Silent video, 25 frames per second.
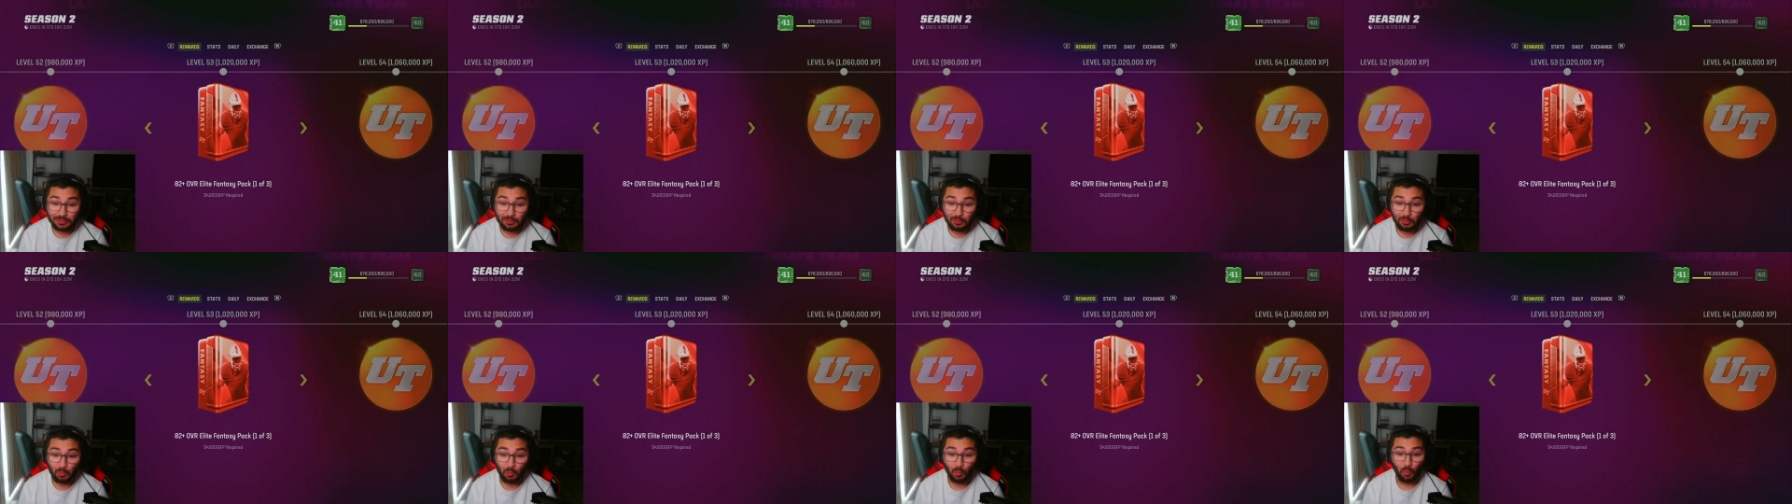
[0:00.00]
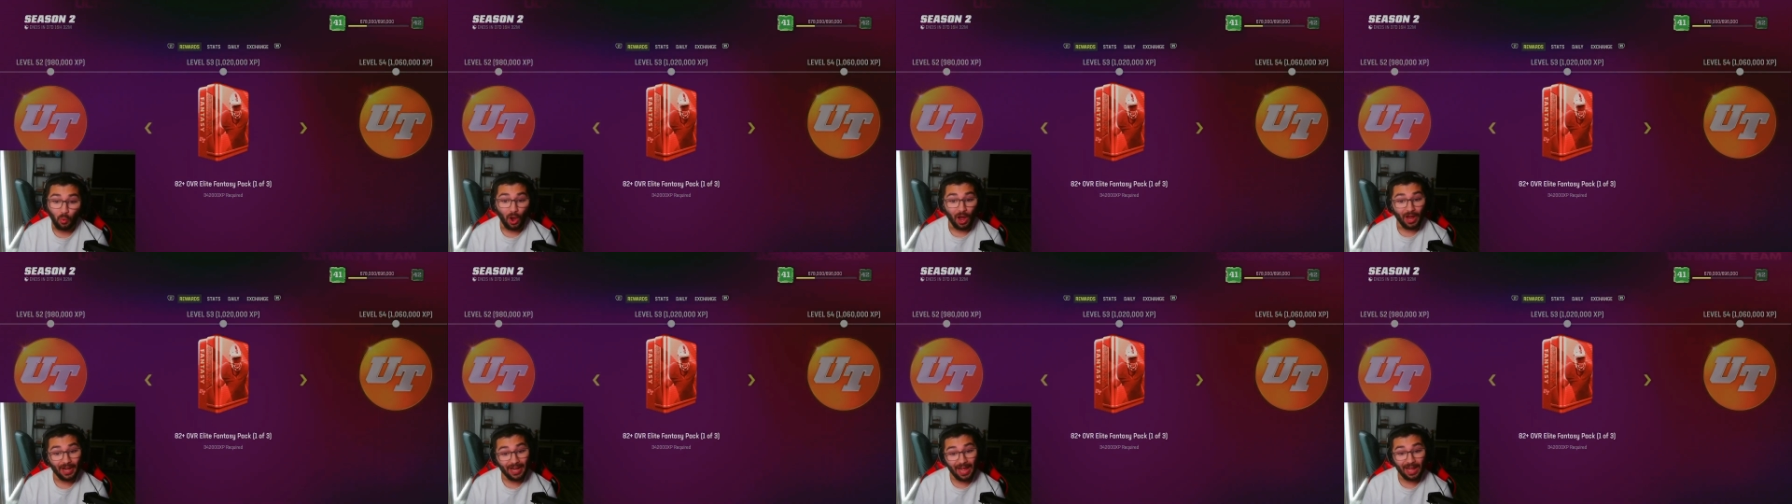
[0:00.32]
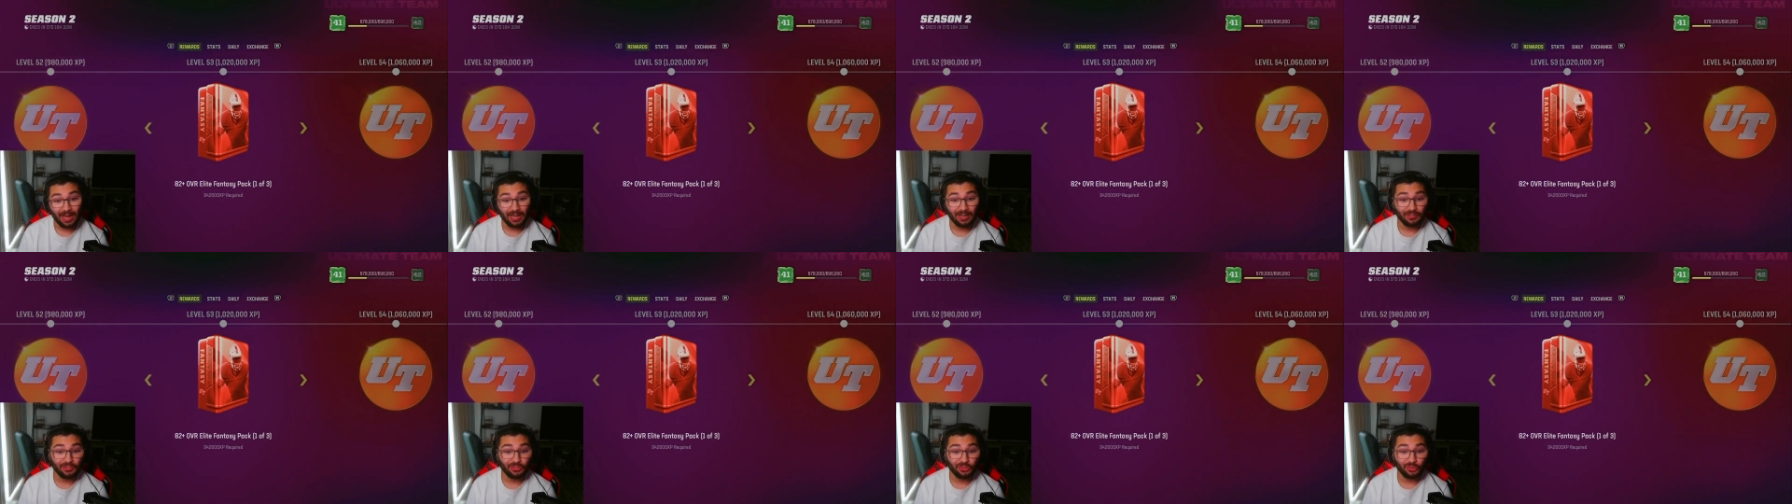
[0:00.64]
one
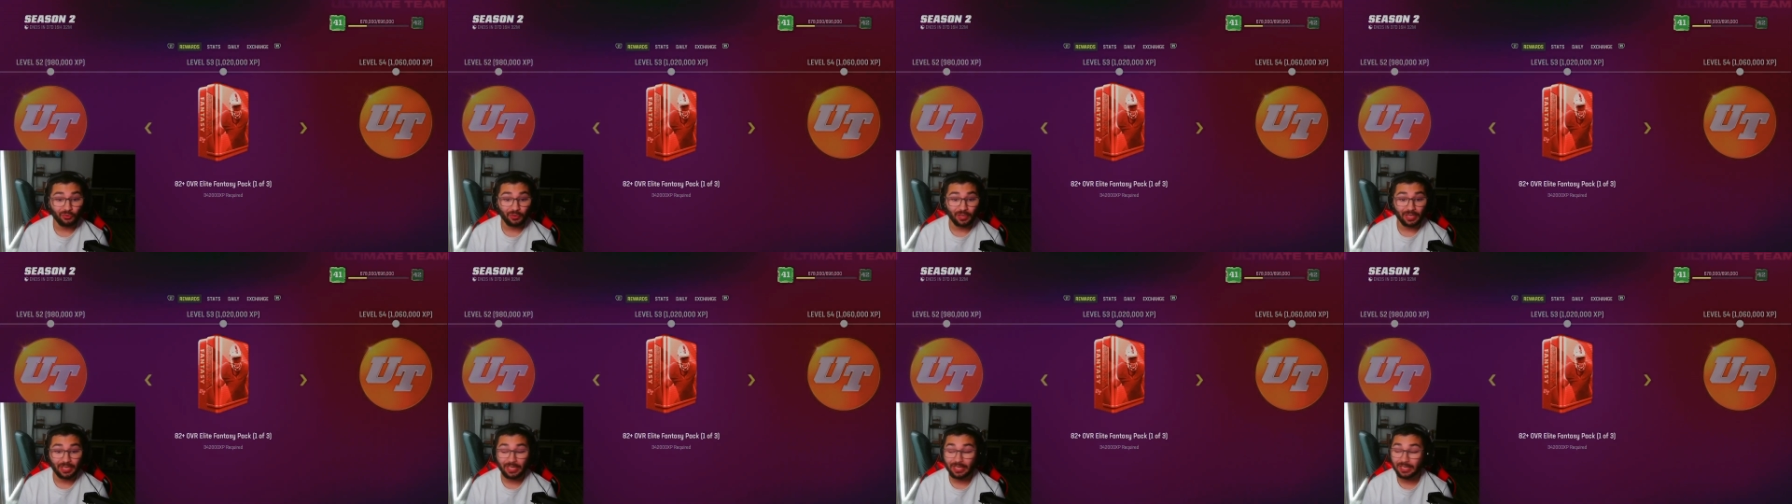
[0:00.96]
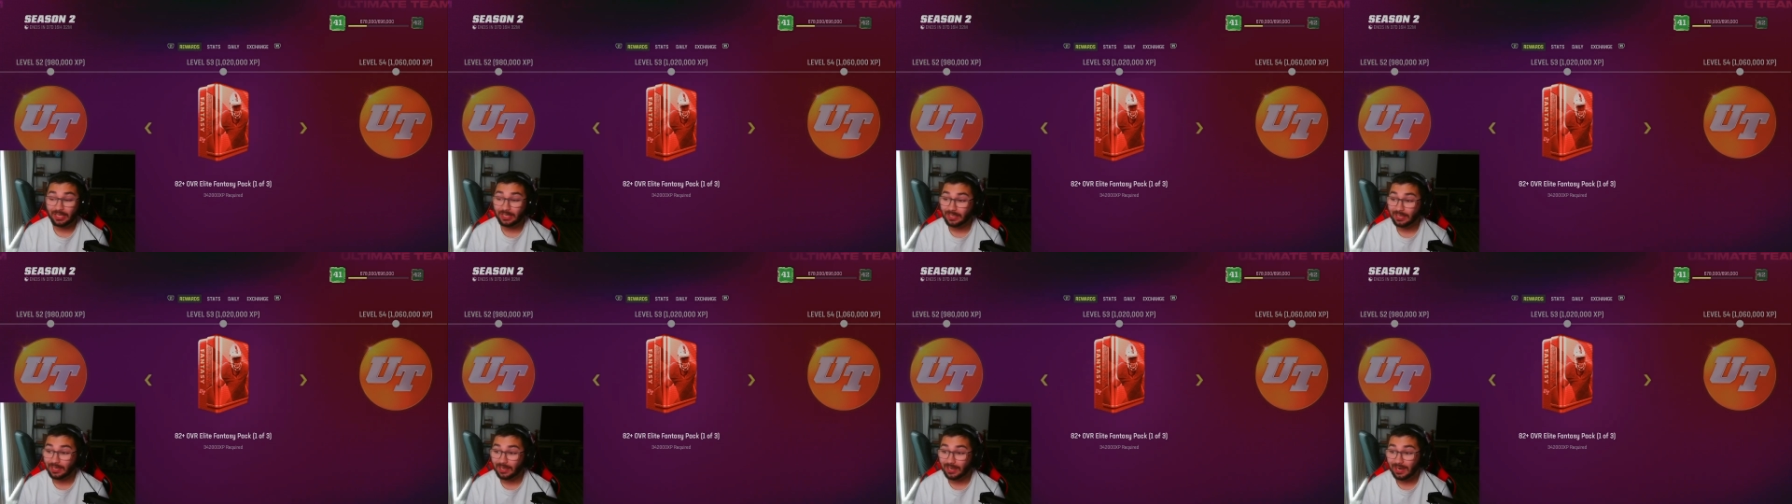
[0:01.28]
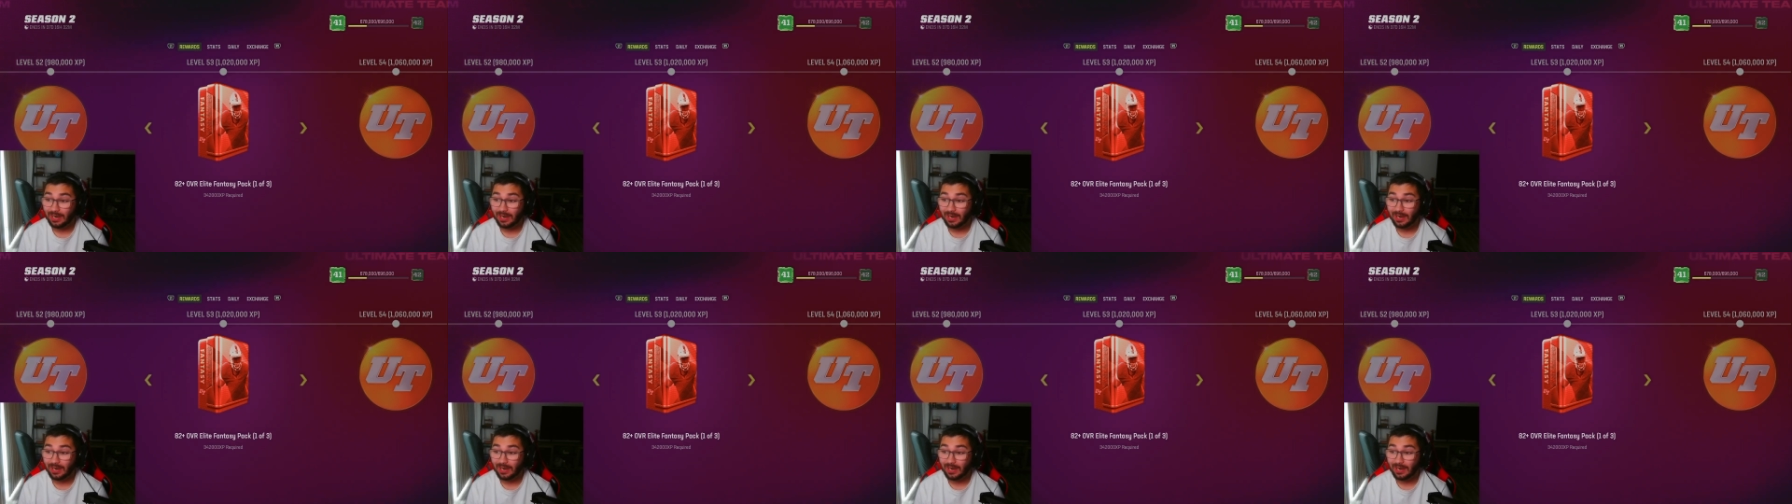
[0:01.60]
out of three,